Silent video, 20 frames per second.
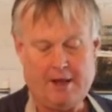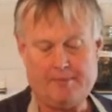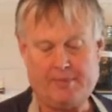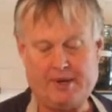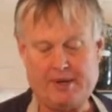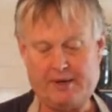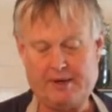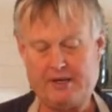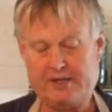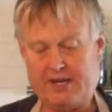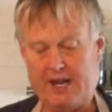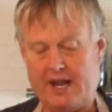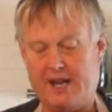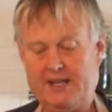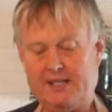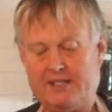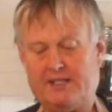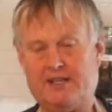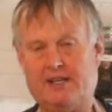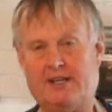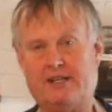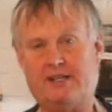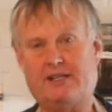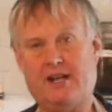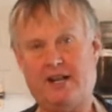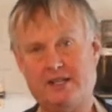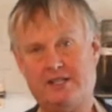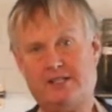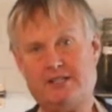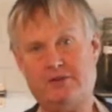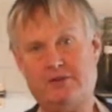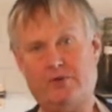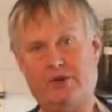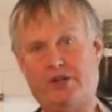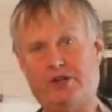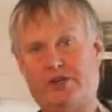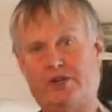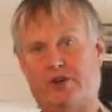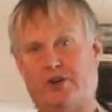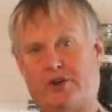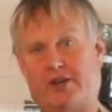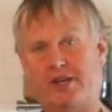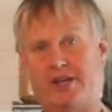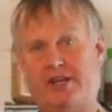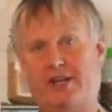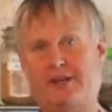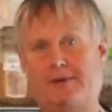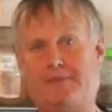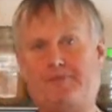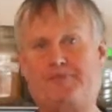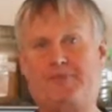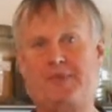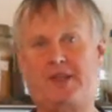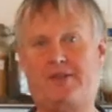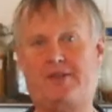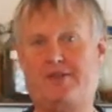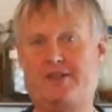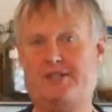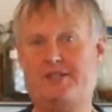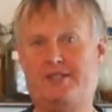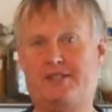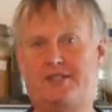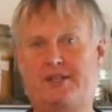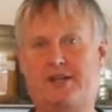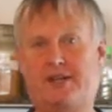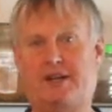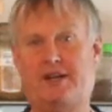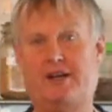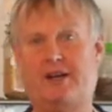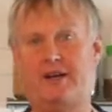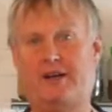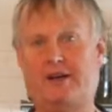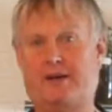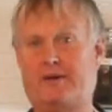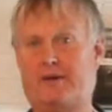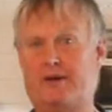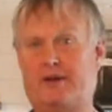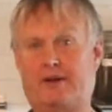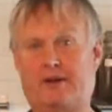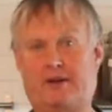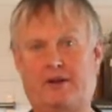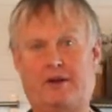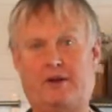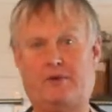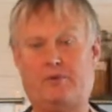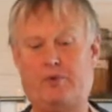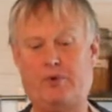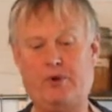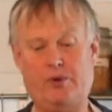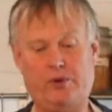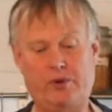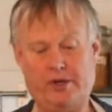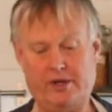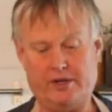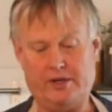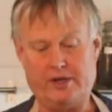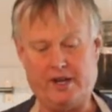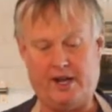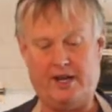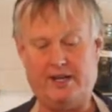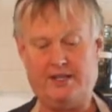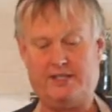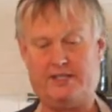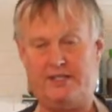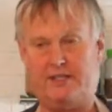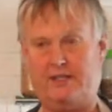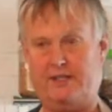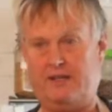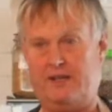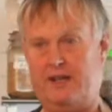But taste it when you're cooking it. This is a really nice